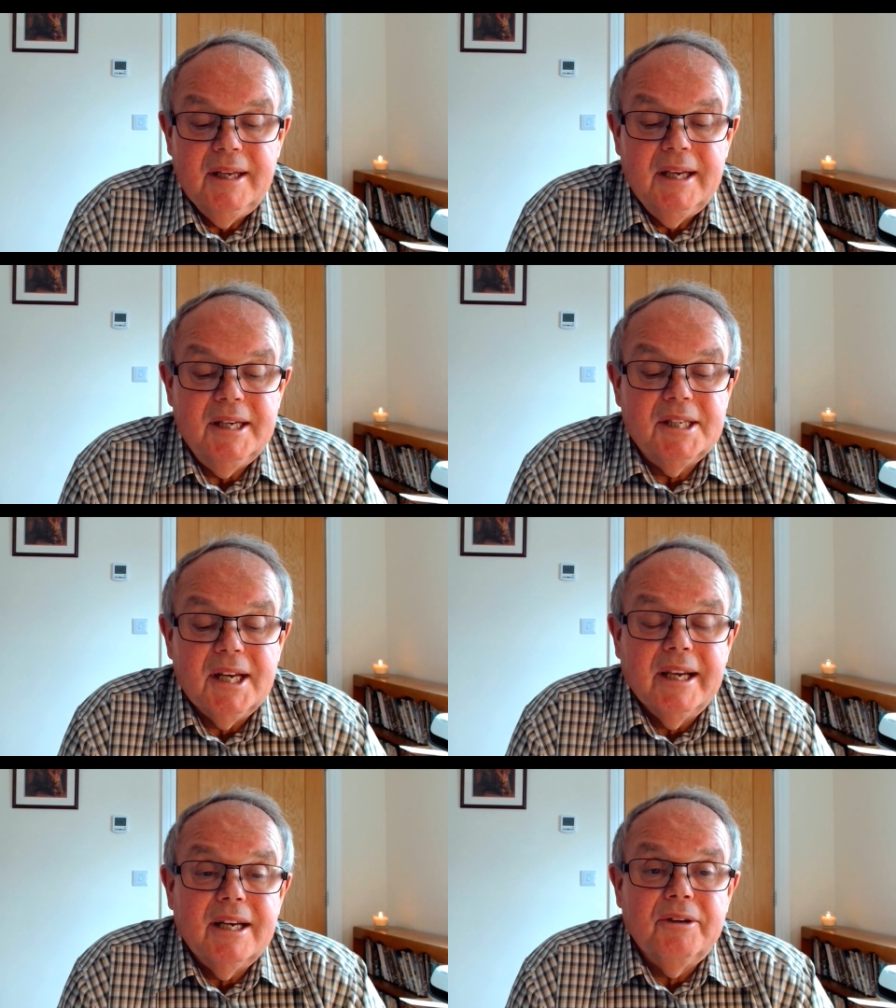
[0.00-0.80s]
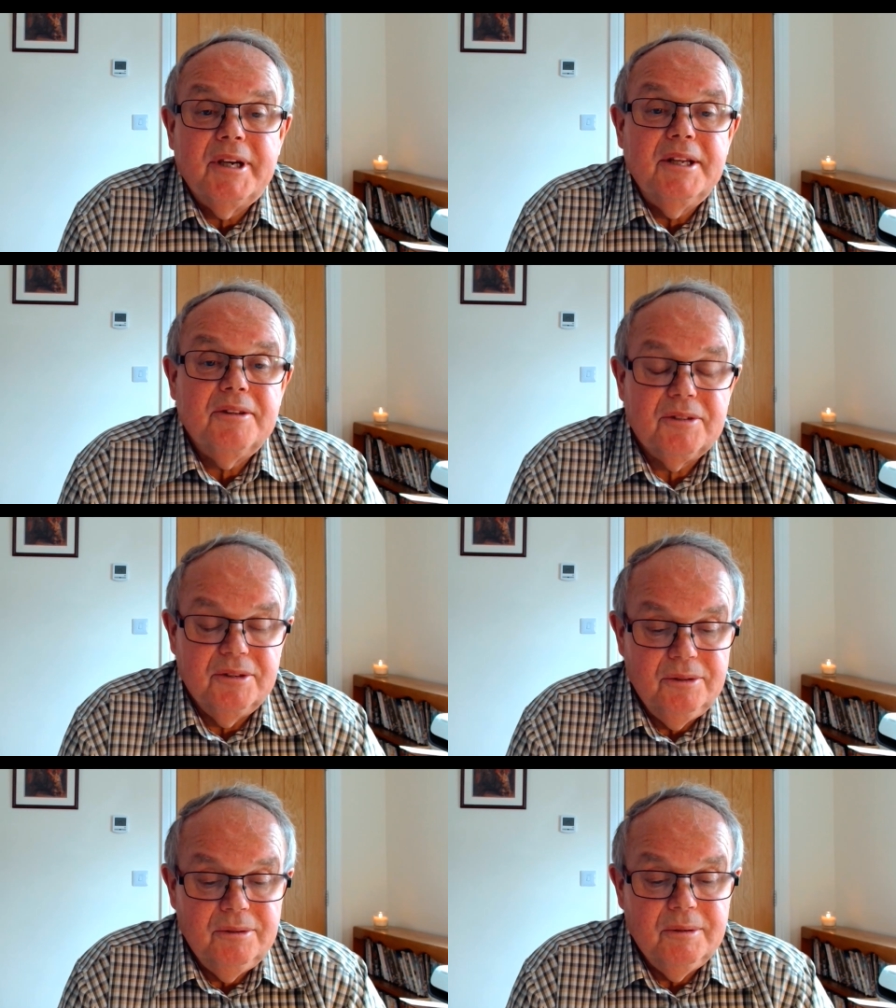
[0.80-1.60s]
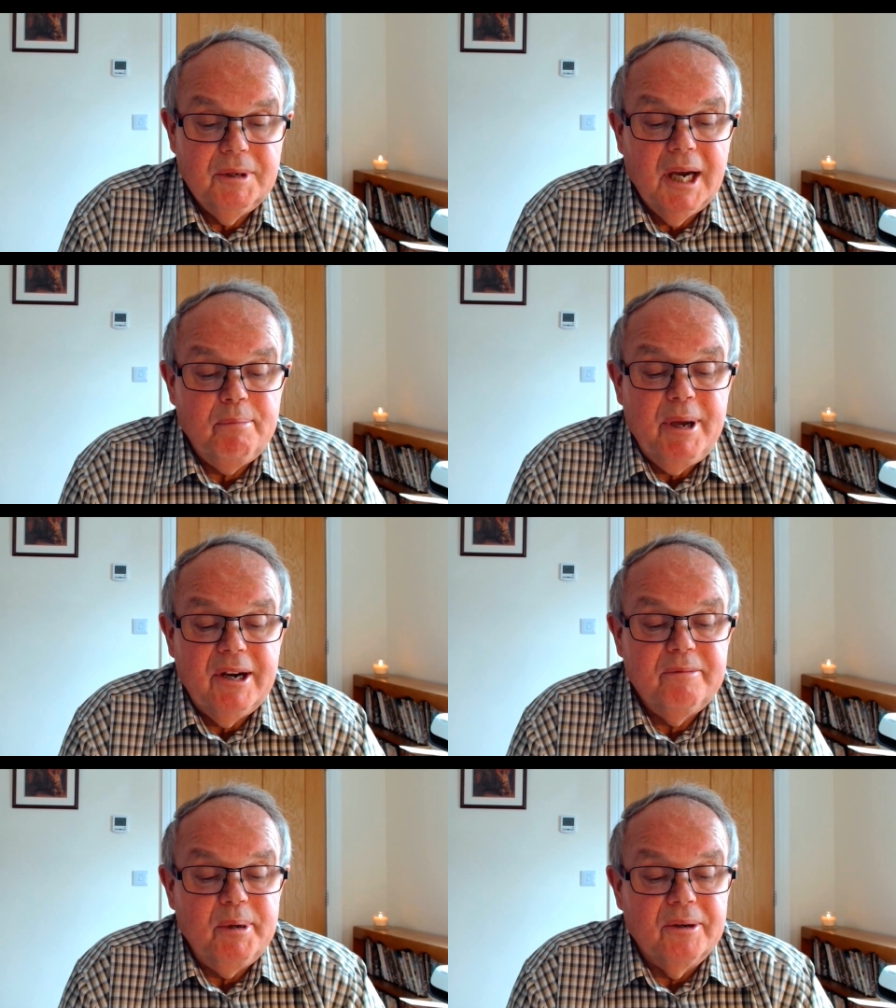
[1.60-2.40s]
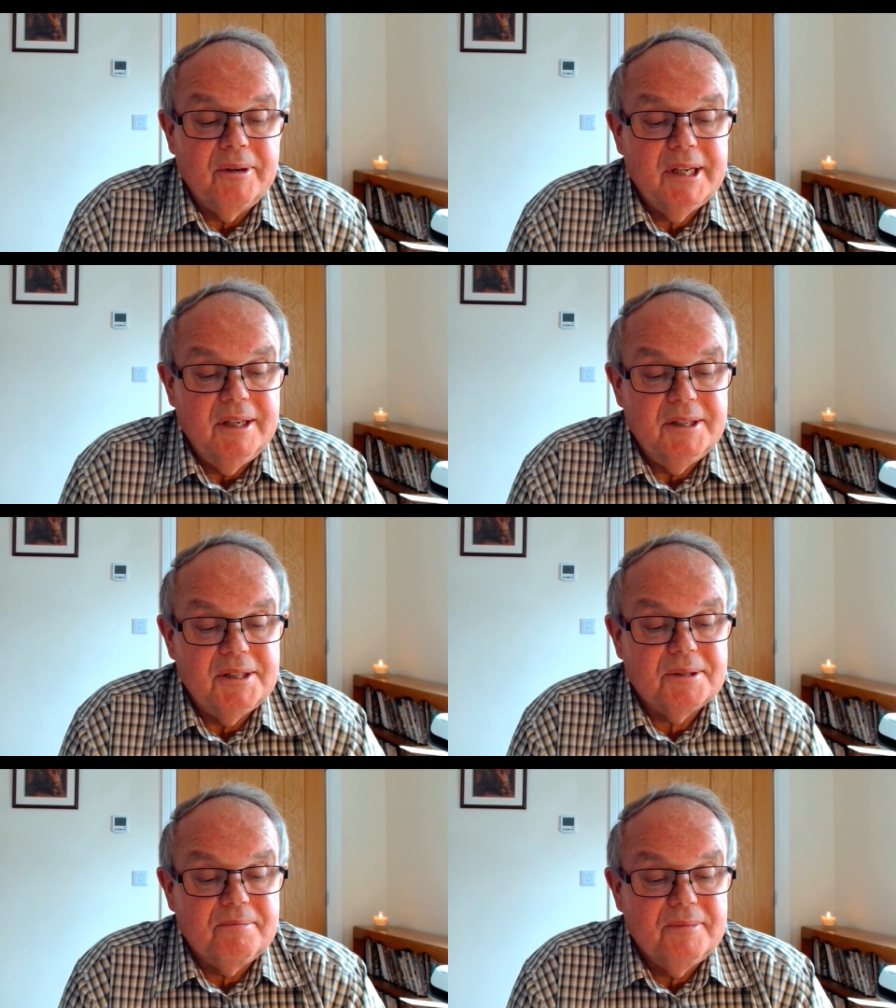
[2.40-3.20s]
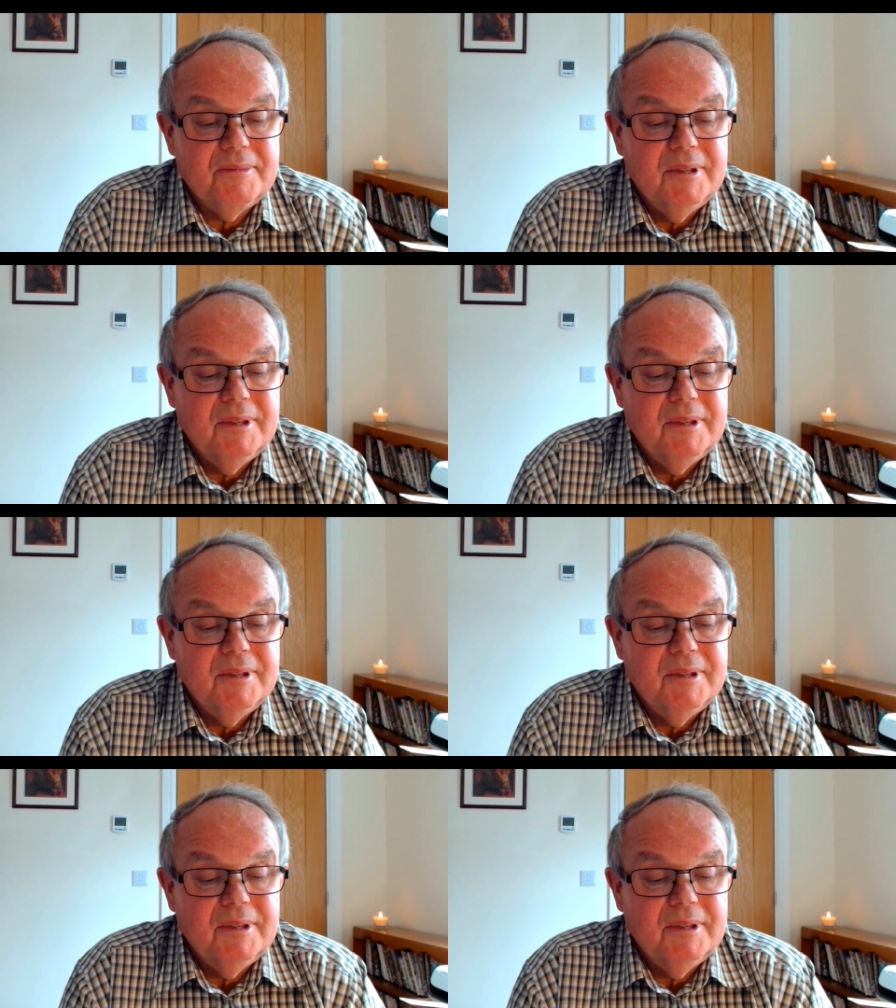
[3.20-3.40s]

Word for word: It is like looking through a pair of binoculars.